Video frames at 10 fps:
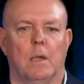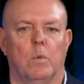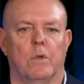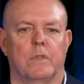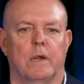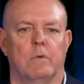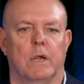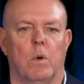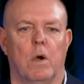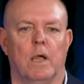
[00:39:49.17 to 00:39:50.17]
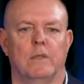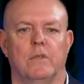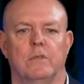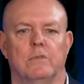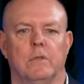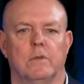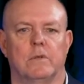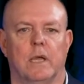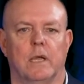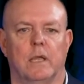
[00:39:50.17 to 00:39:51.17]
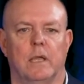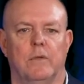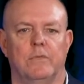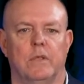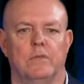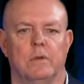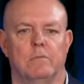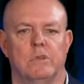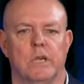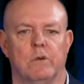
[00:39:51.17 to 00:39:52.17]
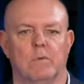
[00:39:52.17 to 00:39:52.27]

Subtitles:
What that requires is that if there's a general